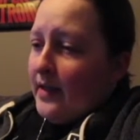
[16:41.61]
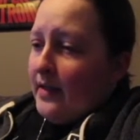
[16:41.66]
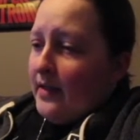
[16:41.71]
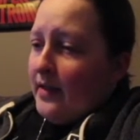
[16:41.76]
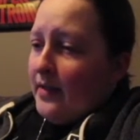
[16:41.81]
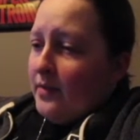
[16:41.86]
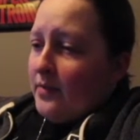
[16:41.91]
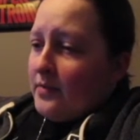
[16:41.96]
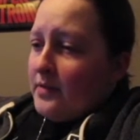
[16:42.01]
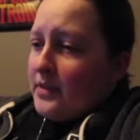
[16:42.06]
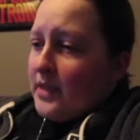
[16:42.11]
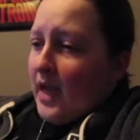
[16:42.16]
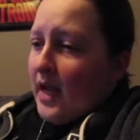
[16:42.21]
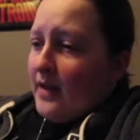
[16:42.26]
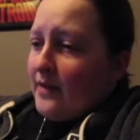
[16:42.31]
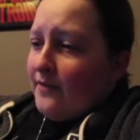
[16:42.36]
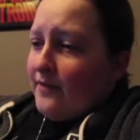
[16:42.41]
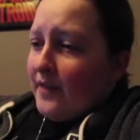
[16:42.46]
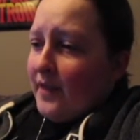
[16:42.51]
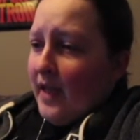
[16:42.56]
It was
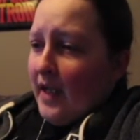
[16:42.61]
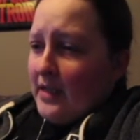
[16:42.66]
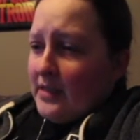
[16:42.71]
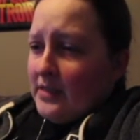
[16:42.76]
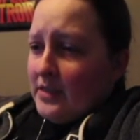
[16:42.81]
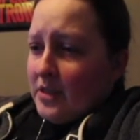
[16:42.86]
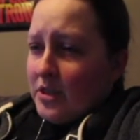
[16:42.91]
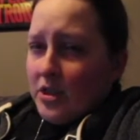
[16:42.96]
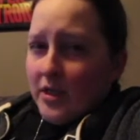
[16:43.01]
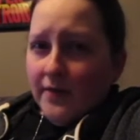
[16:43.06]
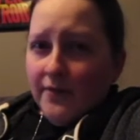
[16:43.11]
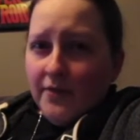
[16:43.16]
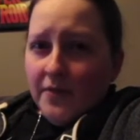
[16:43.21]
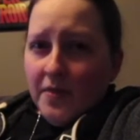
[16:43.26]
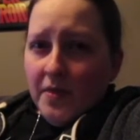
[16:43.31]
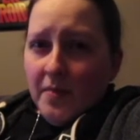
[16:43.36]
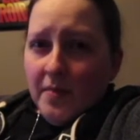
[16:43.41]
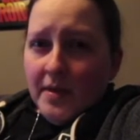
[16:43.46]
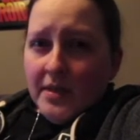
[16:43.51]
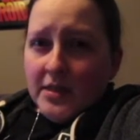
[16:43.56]
kind of a last-ditch effort
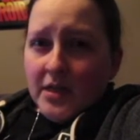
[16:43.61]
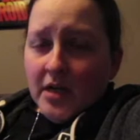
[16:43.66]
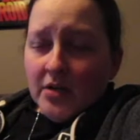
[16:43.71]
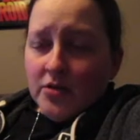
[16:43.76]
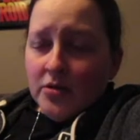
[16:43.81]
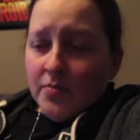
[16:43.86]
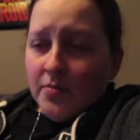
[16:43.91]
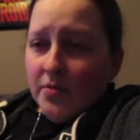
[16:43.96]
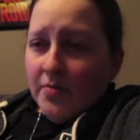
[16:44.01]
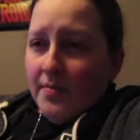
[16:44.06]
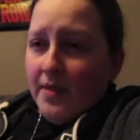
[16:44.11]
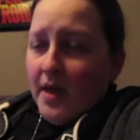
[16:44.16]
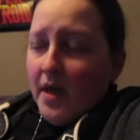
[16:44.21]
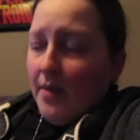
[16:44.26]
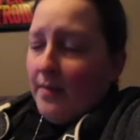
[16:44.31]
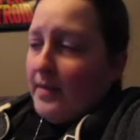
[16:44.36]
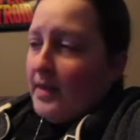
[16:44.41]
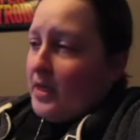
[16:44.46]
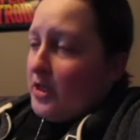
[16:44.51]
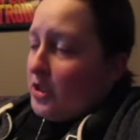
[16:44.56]
that my doctor put me
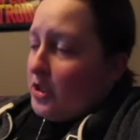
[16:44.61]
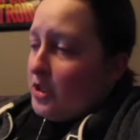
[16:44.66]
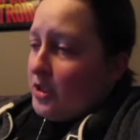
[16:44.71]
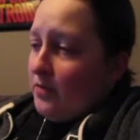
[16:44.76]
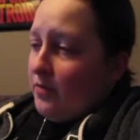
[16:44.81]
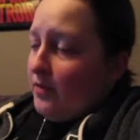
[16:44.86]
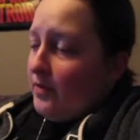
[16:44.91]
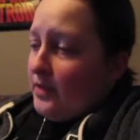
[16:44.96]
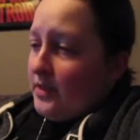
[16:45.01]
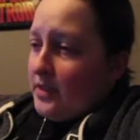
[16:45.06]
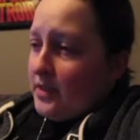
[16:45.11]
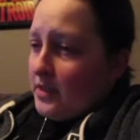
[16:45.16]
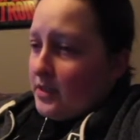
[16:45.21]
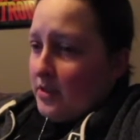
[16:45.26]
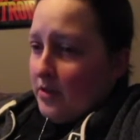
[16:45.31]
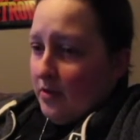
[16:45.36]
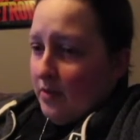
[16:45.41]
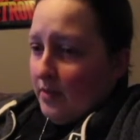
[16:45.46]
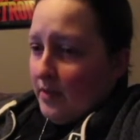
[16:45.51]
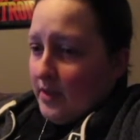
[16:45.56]
on because she really
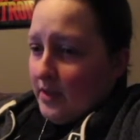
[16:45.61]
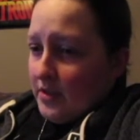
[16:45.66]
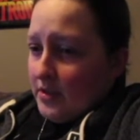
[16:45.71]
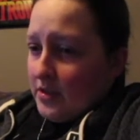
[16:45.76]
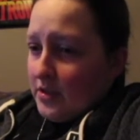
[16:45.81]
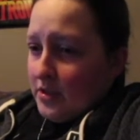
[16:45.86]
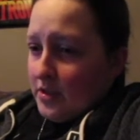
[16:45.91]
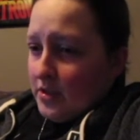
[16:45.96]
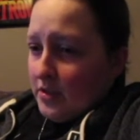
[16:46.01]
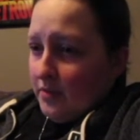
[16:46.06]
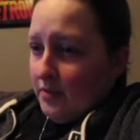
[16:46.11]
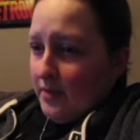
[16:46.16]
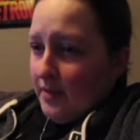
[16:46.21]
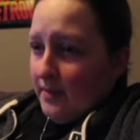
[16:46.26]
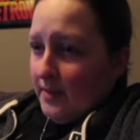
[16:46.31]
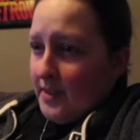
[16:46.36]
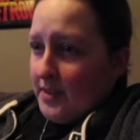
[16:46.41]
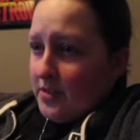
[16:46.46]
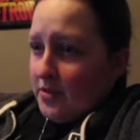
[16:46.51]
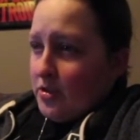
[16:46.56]
doesn't know what else to do with
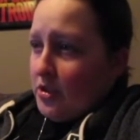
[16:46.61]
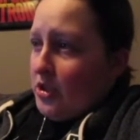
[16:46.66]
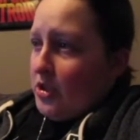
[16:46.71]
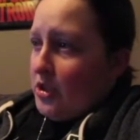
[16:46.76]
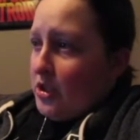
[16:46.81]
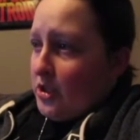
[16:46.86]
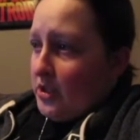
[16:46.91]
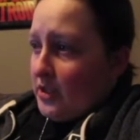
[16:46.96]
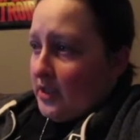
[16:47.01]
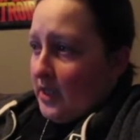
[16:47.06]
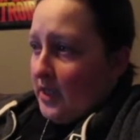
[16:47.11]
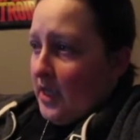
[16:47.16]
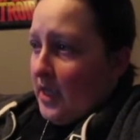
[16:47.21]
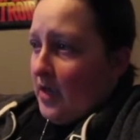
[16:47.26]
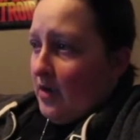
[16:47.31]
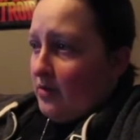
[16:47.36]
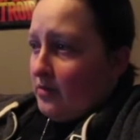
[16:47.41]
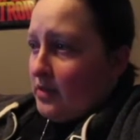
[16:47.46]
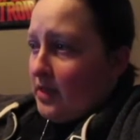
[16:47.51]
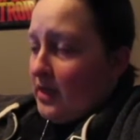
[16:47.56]
me. So she's just like,
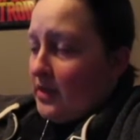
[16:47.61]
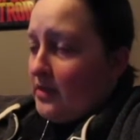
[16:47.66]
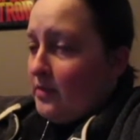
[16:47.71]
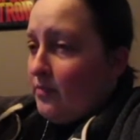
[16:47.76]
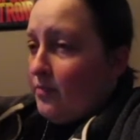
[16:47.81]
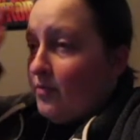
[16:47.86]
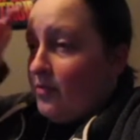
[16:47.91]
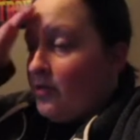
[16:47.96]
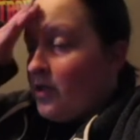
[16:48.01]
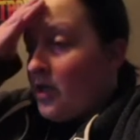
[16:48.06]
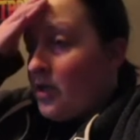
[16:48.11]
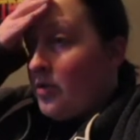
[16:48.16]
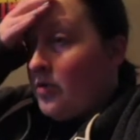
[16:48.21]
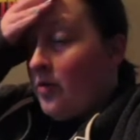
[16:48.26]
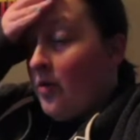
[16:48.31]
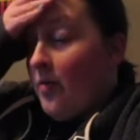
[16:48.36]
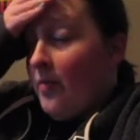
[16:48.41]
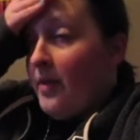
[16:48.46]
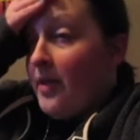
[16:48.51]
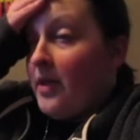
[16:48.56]
here, take some
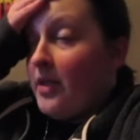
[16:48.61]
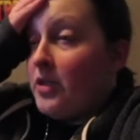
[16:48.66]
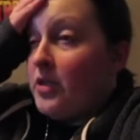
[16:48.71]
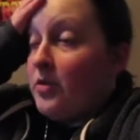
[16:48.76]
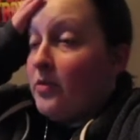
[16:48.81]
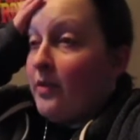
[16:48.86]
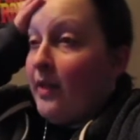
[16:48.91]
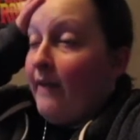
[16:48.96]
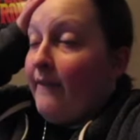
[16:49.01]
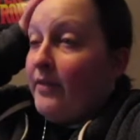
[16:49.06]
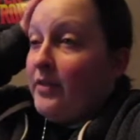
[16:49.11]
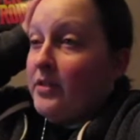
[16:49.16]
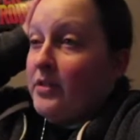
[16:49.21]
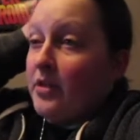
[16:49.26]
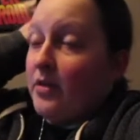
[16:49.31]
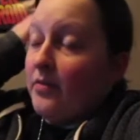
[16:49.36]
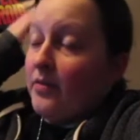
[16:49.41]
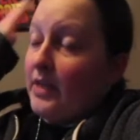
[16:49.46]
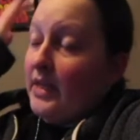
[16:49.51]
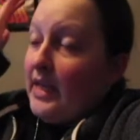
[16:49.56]
progesterone because your levels
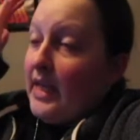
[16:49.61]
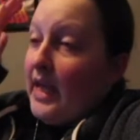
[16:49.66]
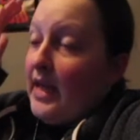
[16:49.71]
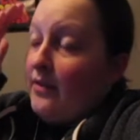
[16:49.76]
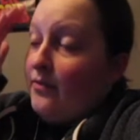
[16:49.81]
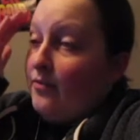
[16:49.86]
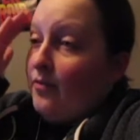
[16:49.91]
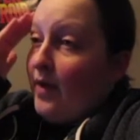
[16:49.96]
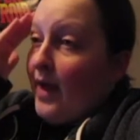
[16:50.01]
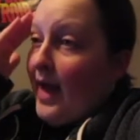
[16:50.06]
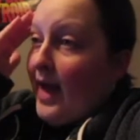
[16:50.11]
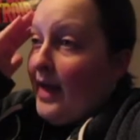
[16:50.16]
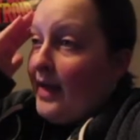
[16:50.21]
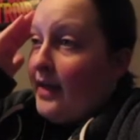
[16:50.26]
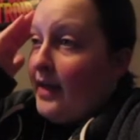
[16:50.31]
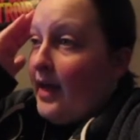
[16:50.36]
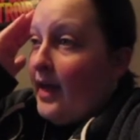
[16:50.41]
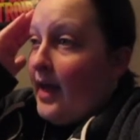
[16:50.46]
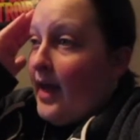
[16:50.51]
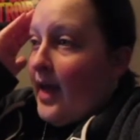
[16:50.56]
are really out of
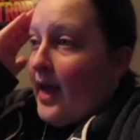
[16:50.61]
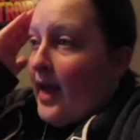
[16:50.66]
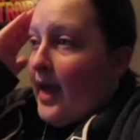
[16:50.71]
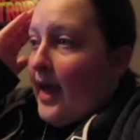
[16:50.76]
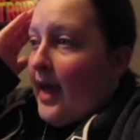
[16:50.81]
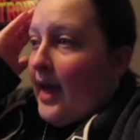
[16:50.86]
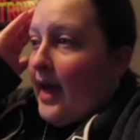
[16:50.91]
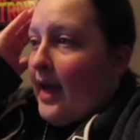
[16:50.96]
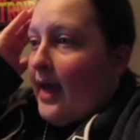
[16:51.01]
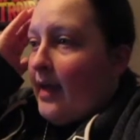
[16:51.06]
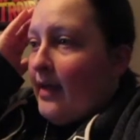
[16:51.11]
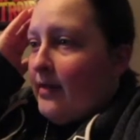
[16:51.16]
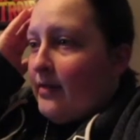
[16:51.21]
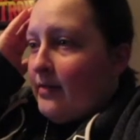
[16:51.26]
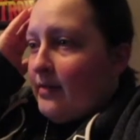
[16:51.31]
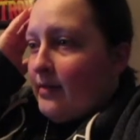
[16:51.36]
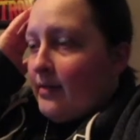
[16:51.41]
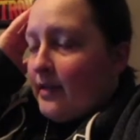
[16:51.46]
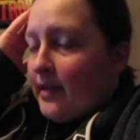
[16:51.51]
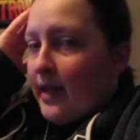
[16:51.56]
whack,
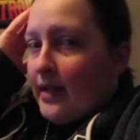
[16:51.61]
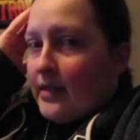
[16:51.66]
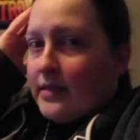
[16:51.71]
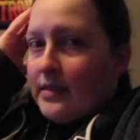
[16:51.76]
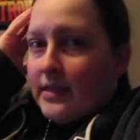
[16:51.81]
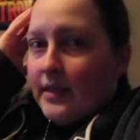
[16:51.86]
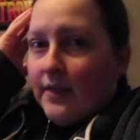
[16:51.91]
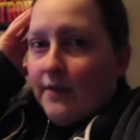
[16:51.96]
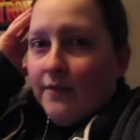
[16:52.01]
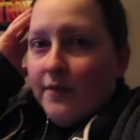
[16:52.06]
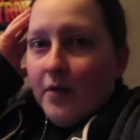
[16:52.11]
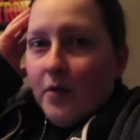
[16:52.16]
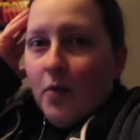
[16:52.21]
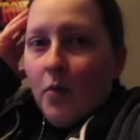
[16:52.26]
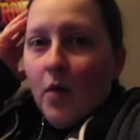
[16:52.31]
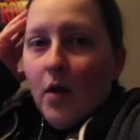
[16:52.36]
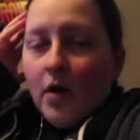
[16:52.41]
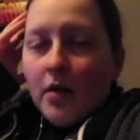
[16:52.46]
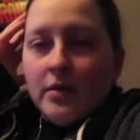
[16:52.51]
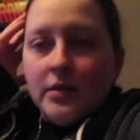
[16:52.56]
and let's see if it
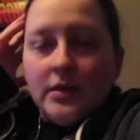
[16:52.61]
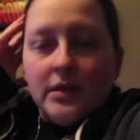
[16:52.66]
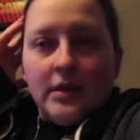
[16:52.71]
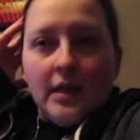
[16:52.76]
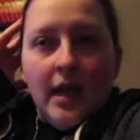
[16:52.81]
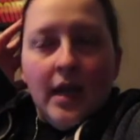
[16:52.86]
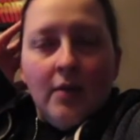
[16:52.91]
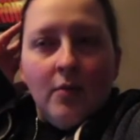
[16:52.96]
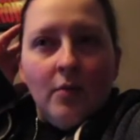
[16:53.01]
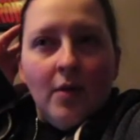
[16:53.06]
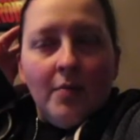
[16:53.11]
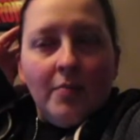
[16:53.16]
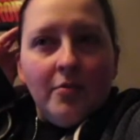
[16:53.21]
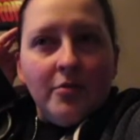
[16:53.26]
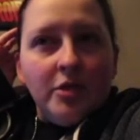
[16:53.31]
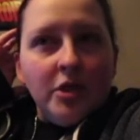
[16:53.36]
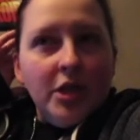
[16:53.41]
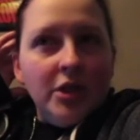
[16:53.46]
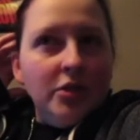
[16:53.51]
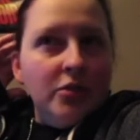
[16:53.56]
works. And what
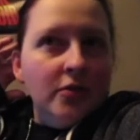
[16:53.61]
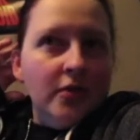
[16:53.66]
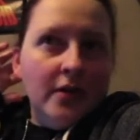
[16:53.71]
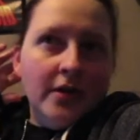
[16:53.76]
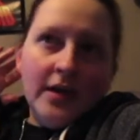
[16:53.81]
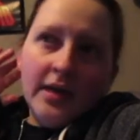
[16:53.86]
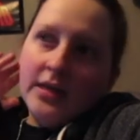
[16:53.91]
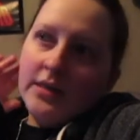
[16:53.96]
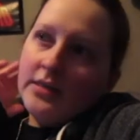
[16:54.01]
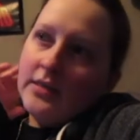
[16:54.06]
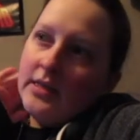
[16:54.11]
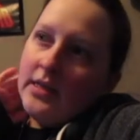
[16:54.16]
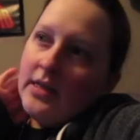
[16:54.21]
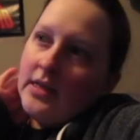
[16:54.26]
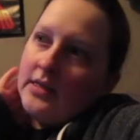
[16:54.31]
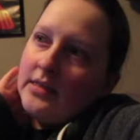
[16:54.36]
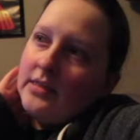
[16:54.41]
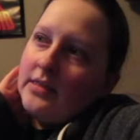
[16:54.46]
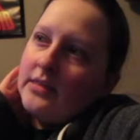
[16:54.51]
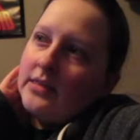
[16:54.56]
progesterone is,
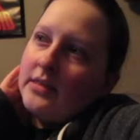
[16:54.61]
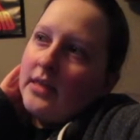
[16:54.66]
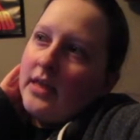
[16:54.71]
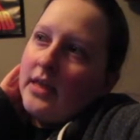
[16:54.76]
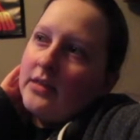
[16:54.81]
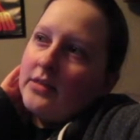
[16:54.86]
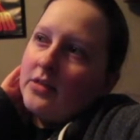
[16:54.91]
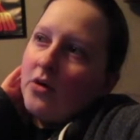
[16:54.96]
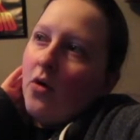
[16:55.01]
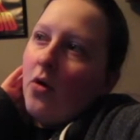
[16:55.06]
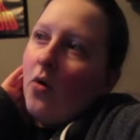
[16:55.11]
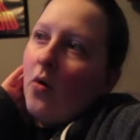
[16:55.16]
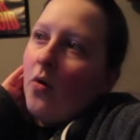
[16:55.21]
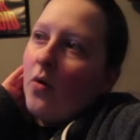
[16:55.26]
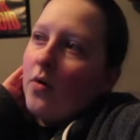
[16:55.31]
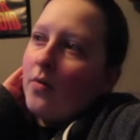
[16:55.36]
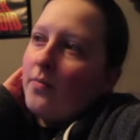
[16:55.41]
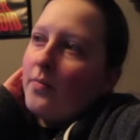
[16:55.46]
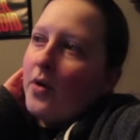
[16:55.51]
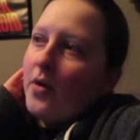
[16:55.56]
it's a
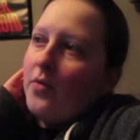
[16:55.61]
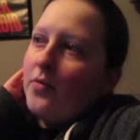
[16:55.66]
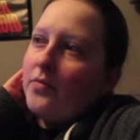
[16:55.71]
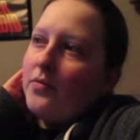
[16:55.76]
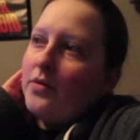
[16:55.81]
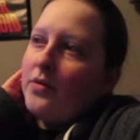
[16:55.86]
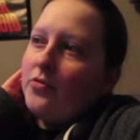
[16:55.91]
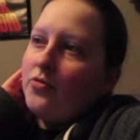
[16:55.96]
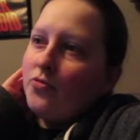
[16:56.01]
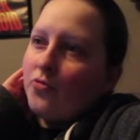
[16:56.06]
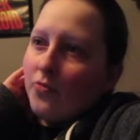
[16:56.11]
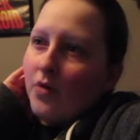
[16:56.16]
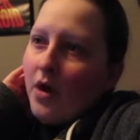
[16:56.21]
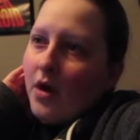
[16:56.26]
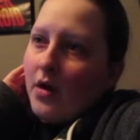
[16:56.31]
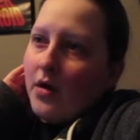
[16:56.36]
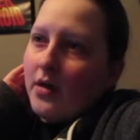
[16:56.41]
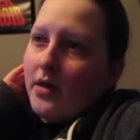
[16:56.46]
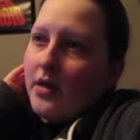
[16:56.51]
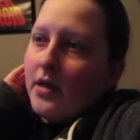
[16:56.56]
hormone
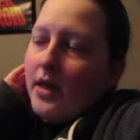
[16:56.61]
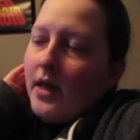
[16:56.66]
drug.